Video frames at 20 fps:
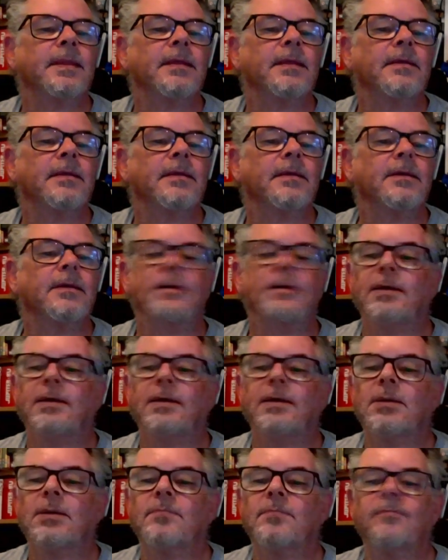
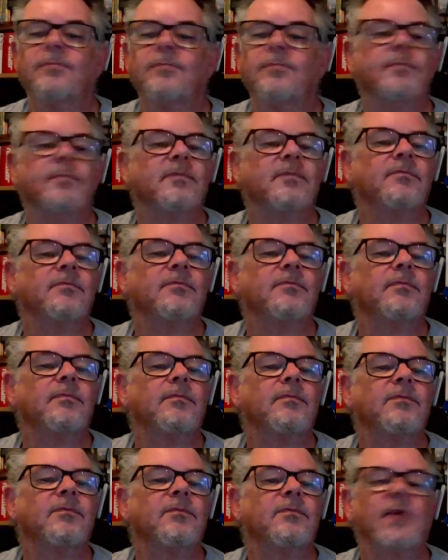1,
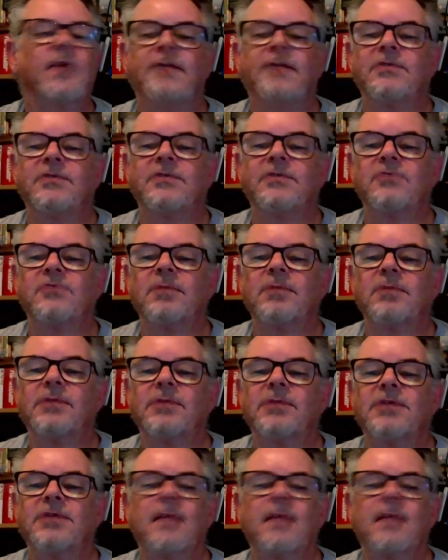5 for tremolo
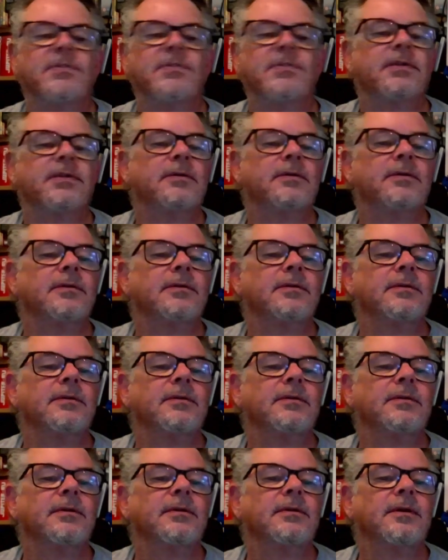depth,
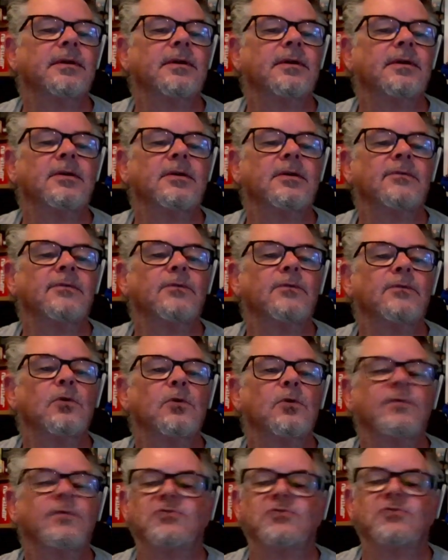4
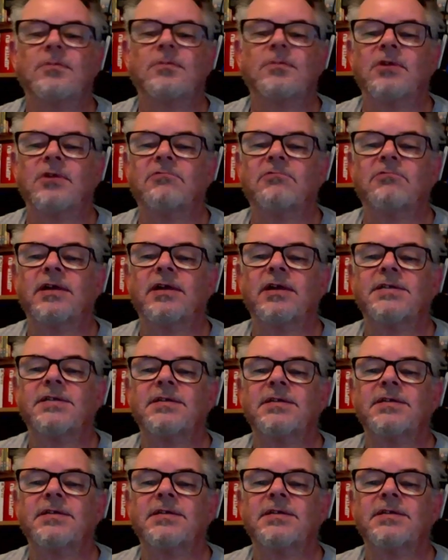for tremolo rate,